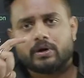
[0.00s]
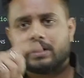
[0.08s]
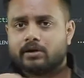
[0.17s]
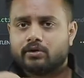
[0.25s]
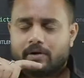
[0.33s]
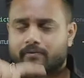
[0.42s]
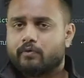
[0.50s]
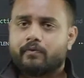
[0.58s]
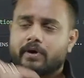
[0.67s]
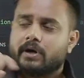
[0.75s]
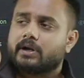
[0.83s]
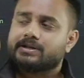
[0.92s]
have to
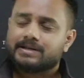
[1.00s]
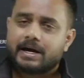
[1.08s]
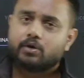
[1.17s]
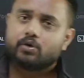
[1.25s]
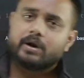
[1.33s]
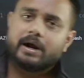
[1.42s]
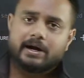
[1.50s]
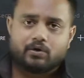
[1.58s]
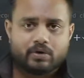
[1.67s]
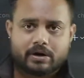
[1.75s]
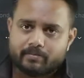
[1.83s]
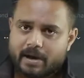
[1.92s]
fit it inside your
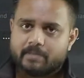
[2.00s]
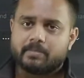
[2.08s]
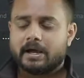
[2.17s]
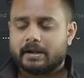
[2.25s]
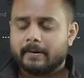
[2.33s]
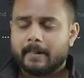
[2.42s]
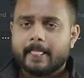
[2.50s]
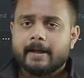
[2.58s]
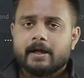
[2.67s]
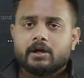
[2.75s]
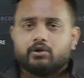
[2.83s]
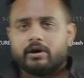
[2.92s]
end-to-end pipeline.
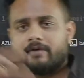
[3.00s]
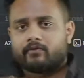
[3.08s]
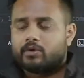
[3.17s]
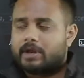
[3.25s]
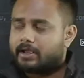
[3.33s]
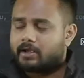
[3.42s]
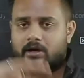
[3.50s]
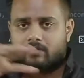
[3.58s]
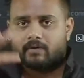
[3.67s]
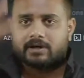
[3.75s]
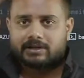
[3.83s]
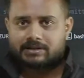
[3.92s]
You have to like
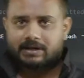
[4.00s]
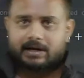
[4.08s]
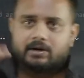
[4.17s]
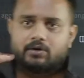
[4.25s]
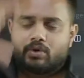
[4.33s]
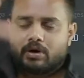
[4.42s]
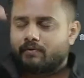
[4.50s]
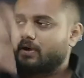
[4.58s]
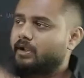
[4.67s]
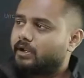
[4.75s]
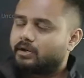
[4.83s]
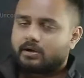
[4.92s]
convert this end-to-end one
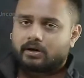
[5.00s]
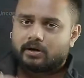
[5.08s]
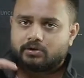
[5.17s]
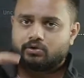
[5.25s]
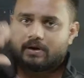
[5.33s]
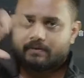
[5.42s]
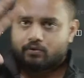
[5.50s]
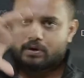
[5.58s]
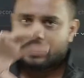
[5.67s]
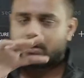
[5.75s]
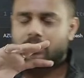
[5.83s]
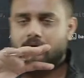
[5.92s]
in you have
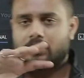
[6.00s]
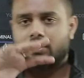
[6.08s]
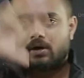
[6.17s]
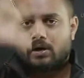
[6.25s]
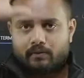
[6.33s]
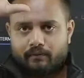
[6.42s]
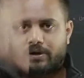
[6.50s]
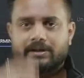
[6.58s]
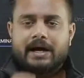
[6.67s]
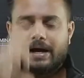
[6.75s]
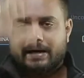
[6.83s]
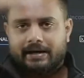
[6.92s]
to fit
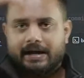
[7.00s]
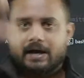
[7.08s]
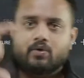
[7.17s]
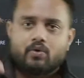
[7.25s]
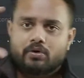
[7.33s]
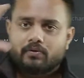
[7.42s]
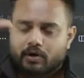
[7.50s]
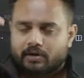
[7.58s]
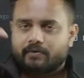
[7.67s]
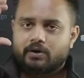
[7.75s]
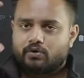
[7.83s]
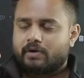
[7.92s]
the entire code
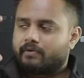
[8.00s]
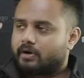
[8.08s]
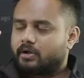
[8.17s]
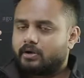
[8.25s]
whatever you have written.